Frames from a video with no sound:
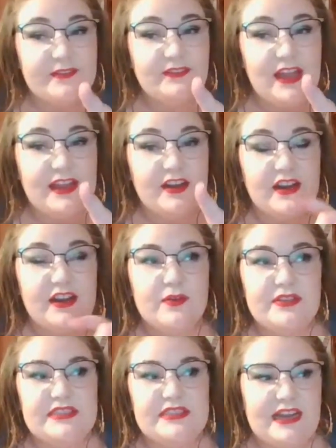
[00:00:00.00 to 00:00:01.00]
tiger. It
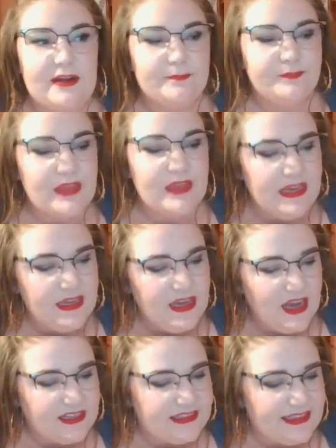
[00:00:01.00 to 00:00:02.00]
was like a
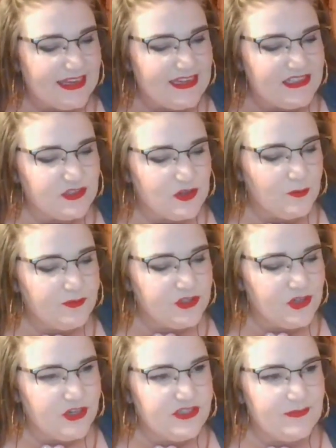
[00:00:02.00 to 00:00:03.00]
clay
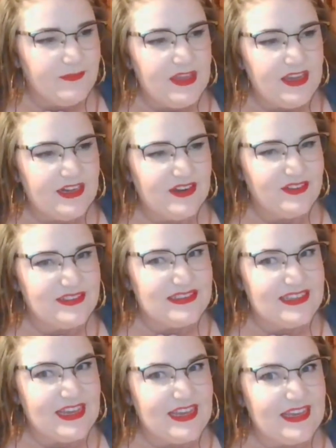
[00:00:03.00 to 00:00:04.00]
sculpture or something. And I was
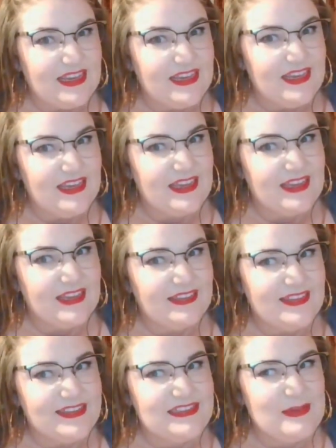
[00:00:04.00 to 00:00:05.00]
like,
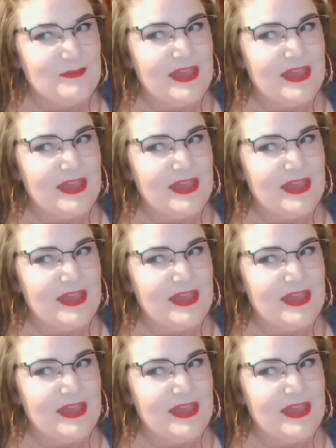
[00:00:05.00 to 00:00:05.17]
that's a big